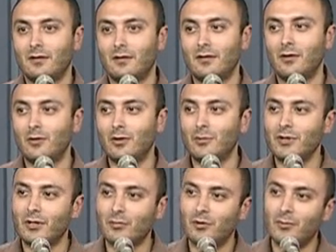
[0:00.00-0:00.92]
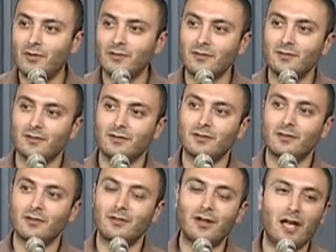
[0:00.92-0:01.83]
You don't want to build up your muscles.
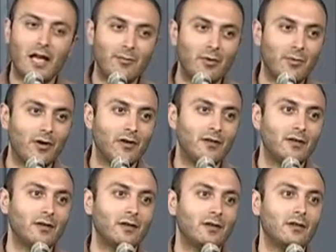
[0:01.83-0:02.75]
You're not happy about anything.